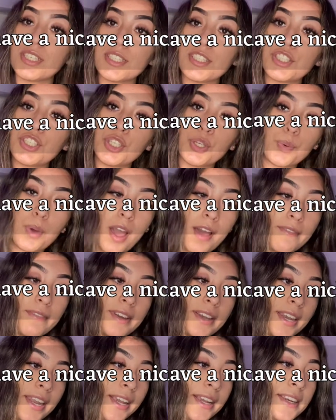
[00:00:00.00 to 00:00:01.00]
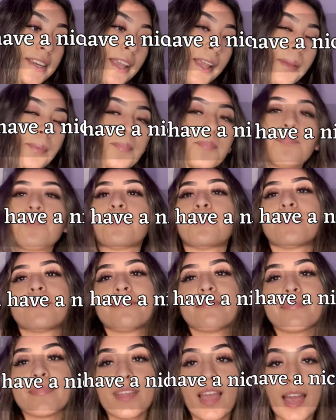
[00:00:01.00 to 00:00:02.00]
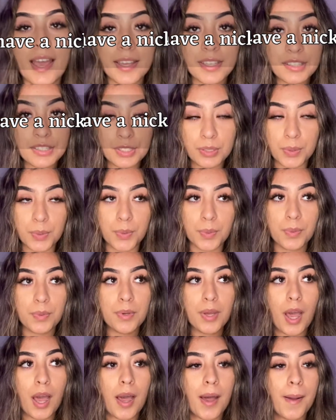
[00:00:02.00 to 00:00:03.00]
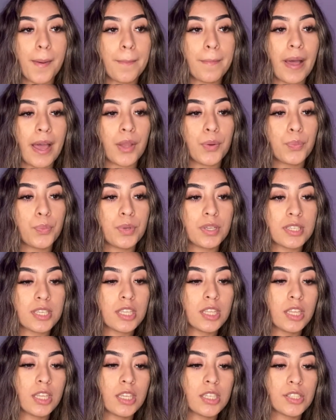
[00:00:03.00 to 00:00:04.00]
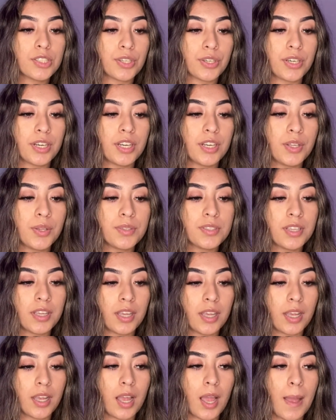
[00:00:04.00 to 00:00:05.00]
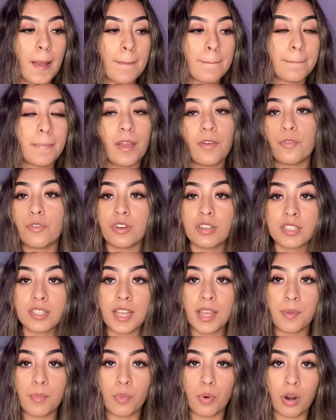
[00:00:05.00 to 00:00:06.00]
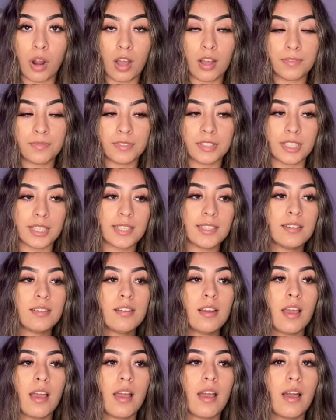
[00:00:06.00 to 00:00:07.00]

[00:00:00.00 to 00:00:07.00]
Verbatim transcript: do you have a nickname? I do. Um, I recently started using my first name more often.